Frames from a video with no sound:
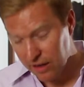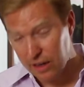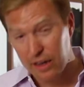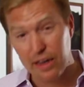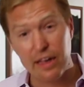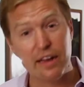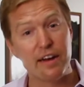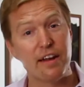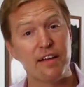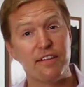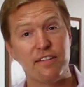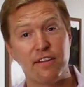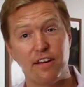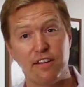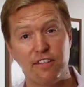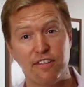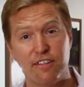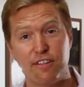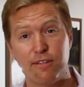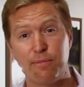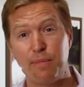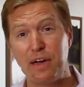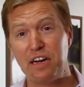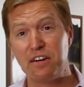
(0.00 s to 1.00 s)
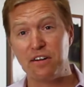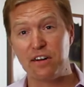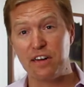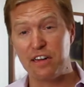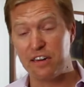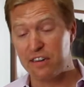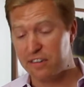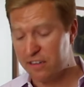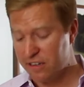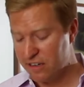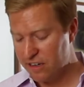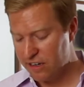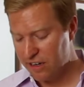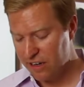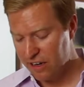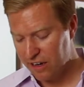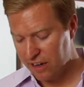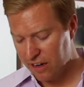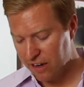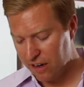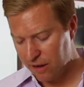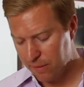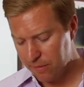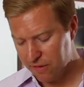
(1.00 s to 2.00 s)
And as I smell it, it
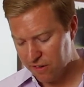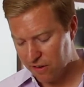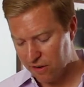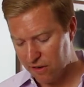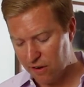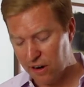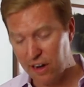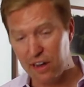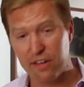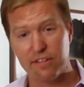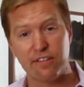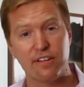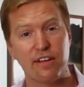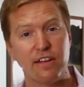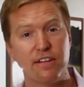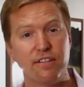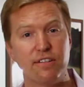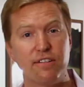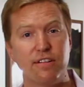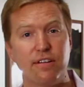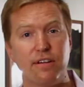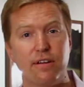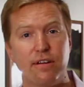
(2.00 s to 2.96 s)
comes across as